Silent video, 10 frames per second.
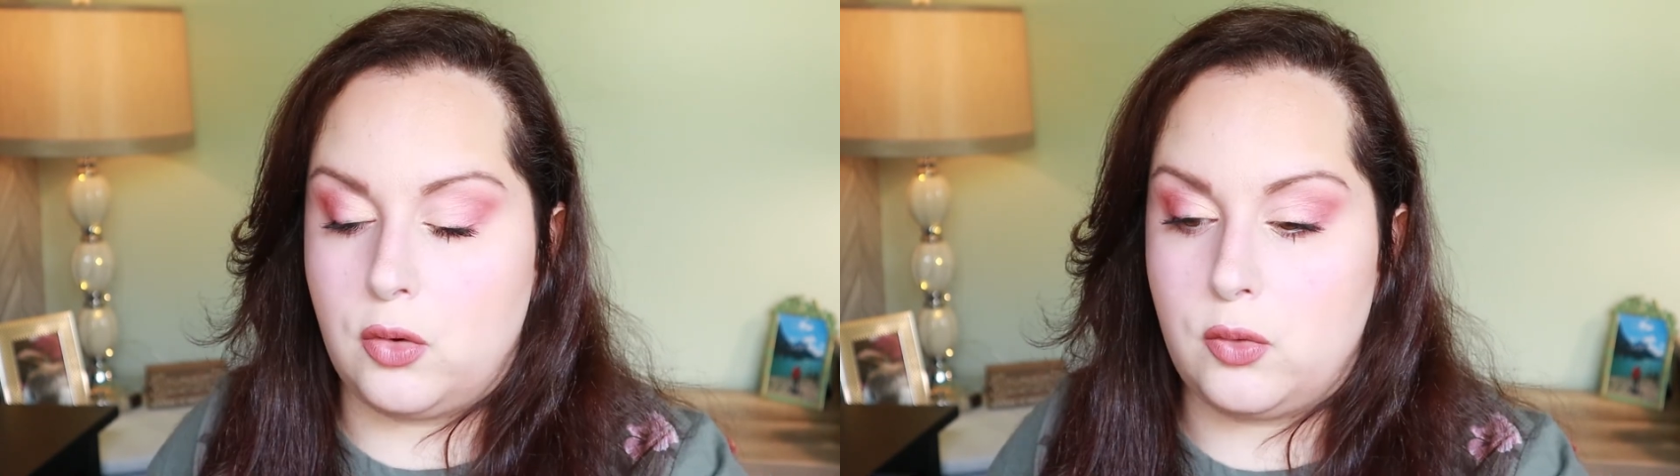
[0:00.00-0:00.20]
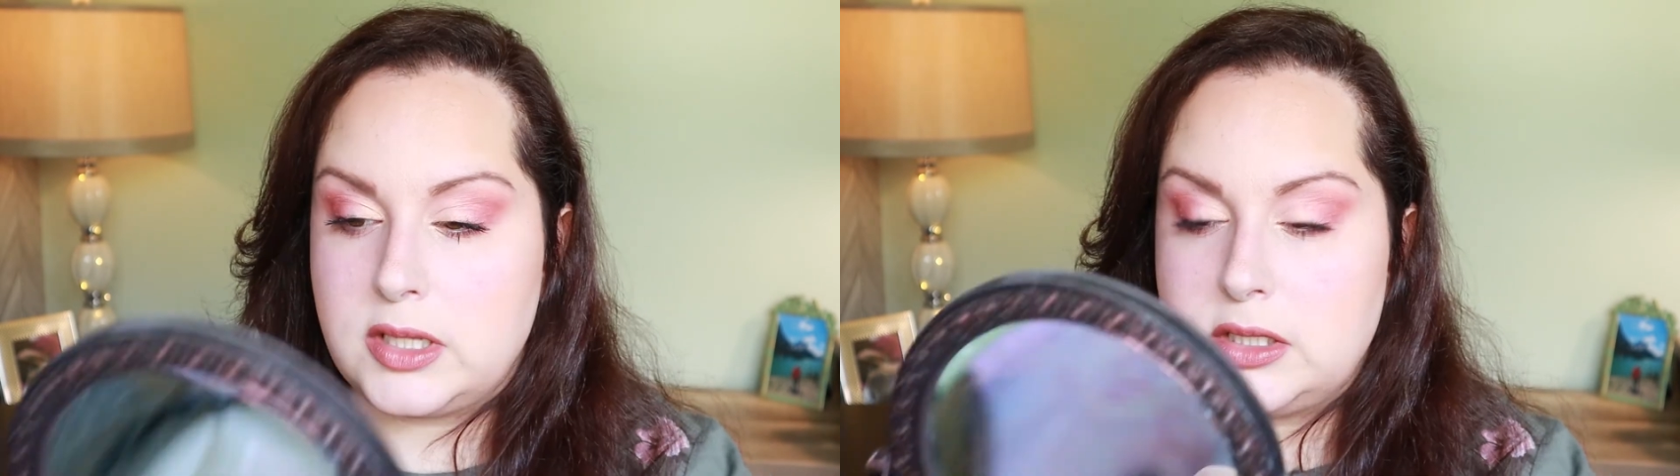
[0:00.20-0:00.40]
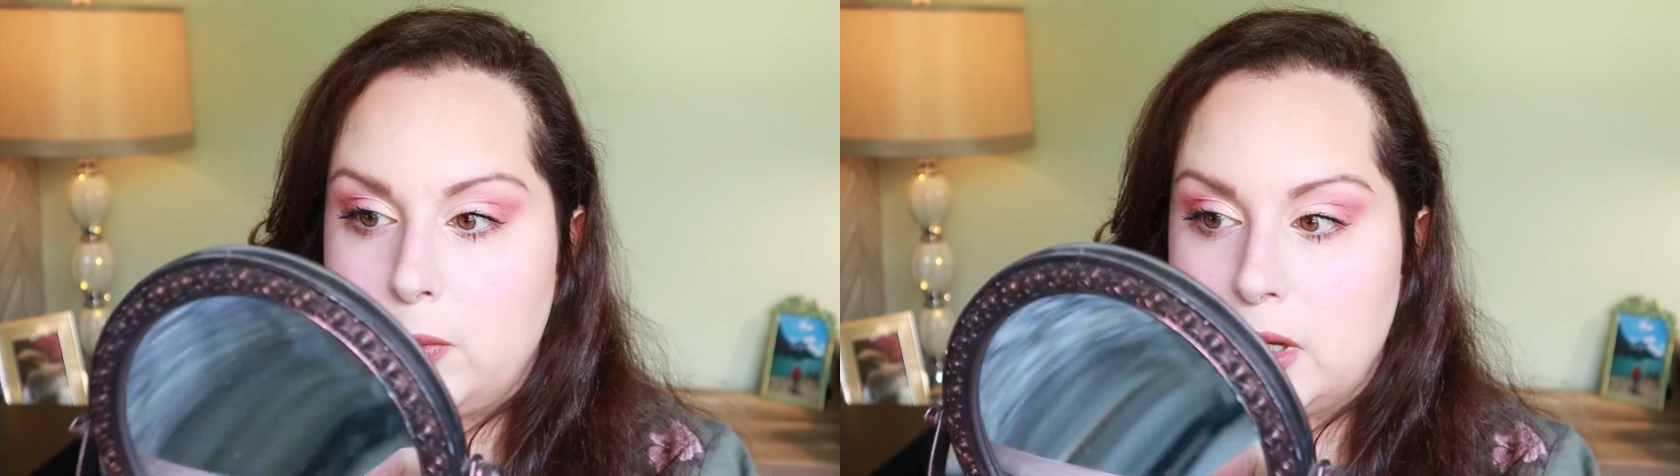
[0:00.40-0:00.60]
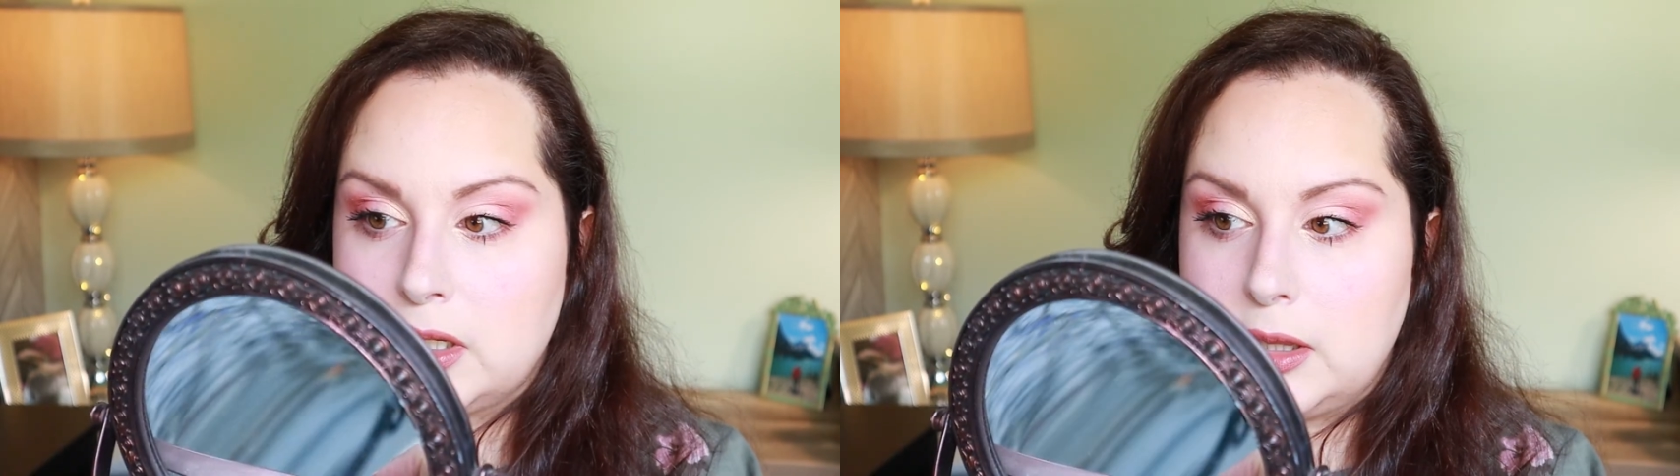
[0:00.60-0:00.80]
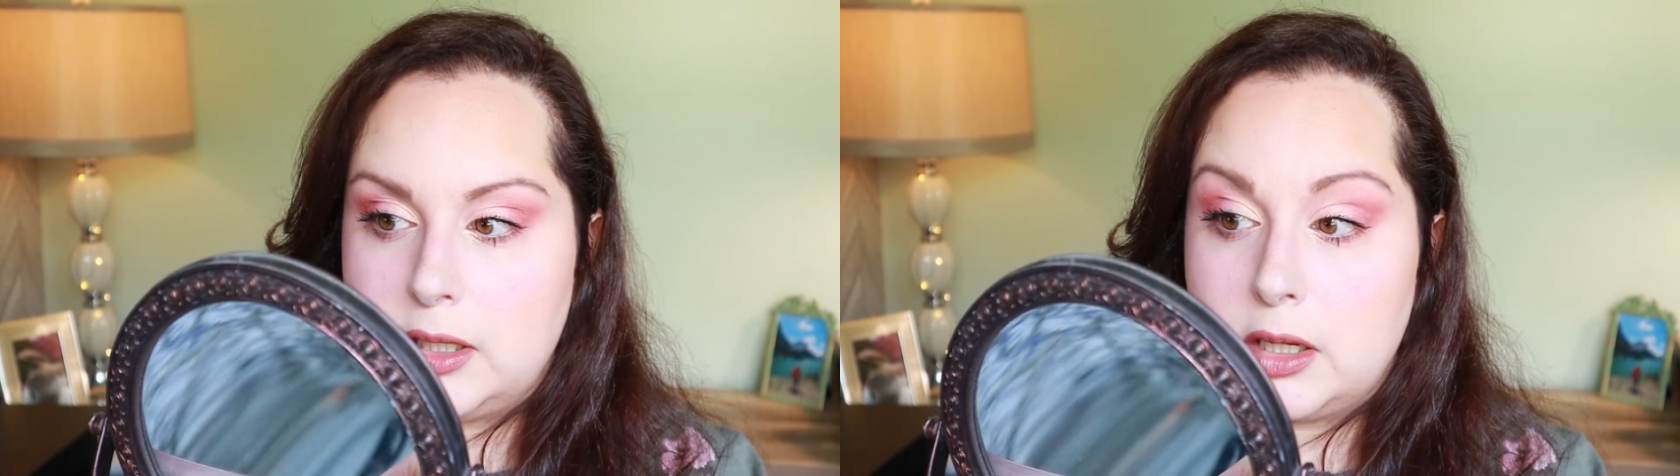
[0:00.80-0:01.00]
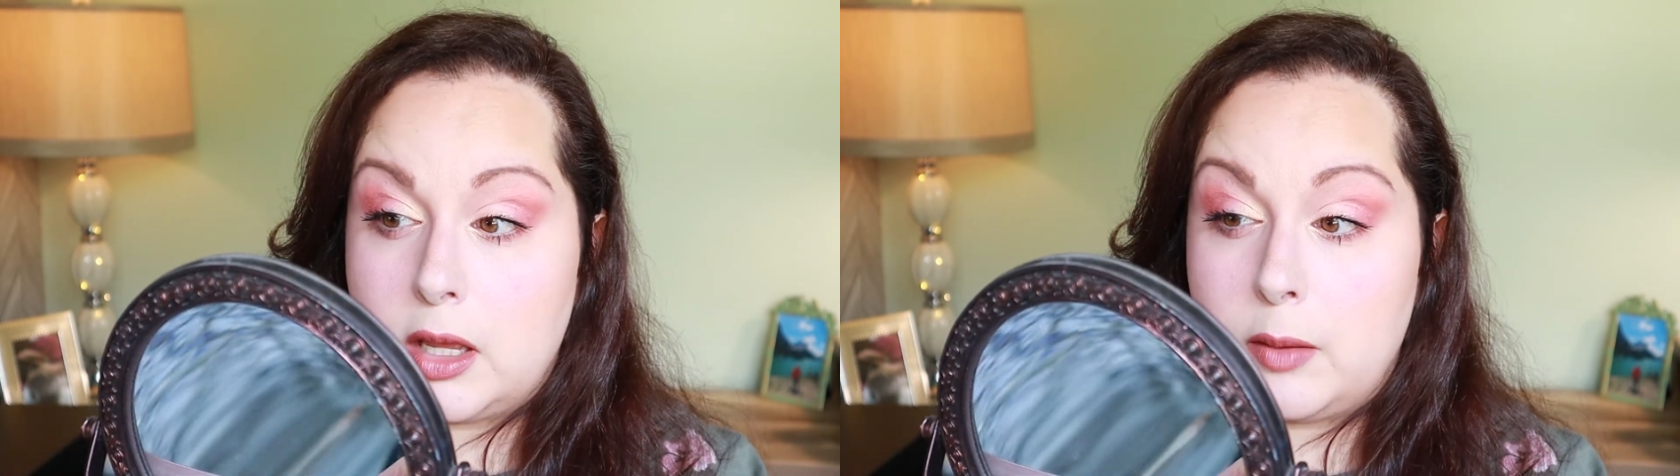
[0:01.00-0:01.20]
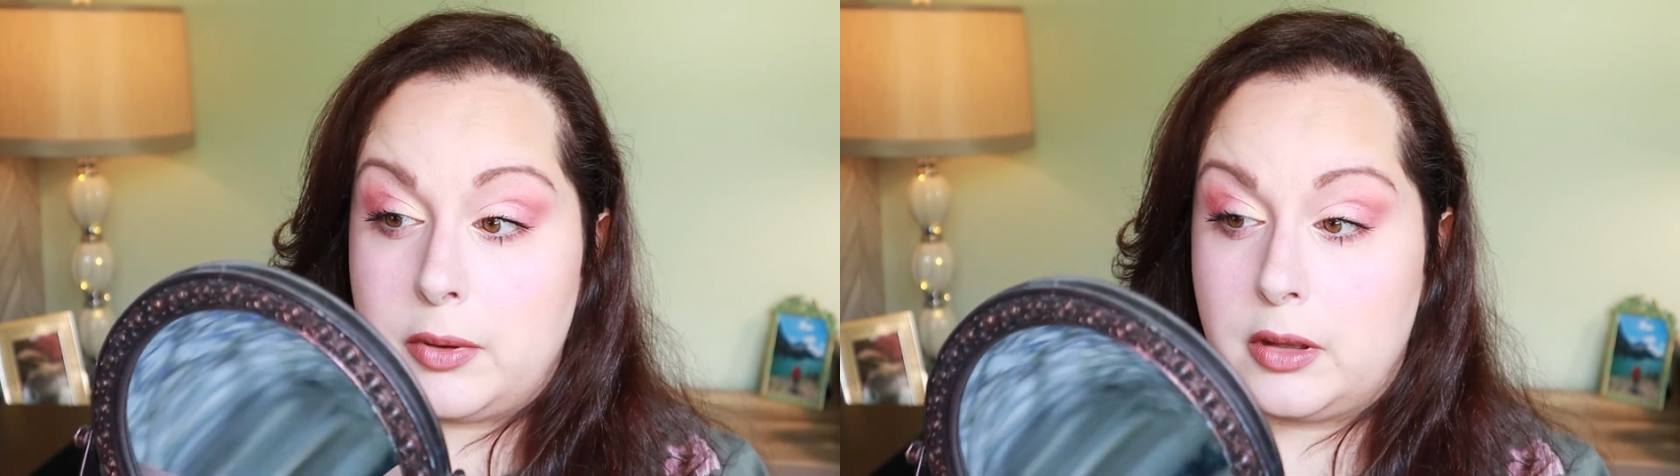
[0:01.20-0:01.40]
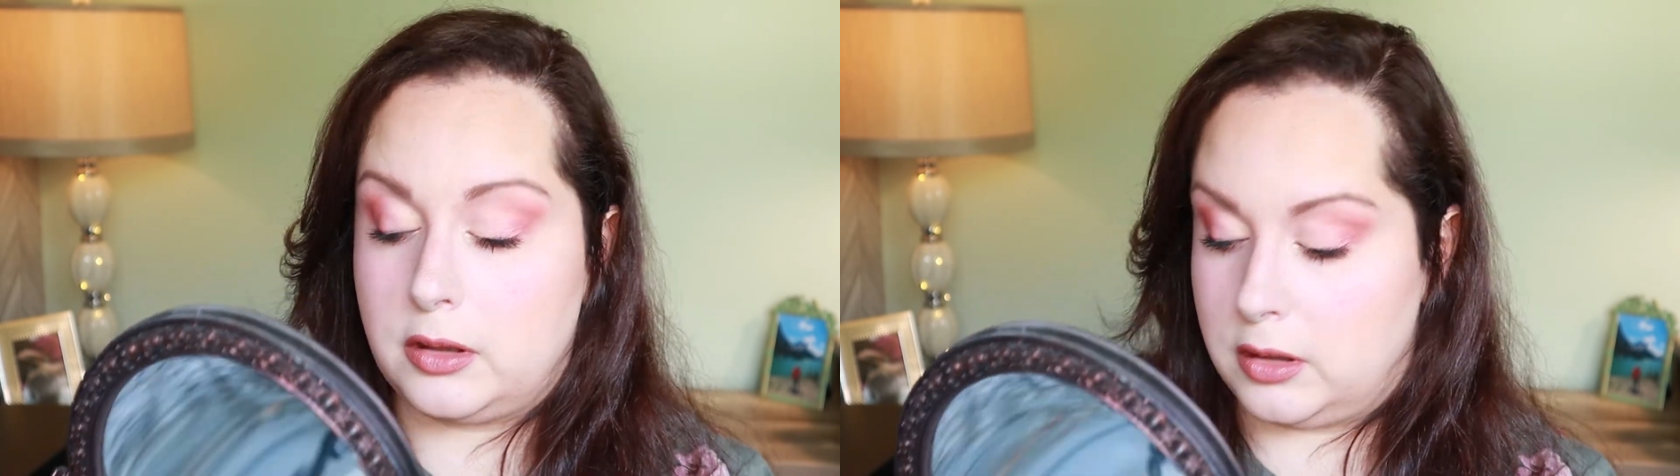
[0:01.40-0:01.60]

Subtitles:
Oh, I did want to clean up.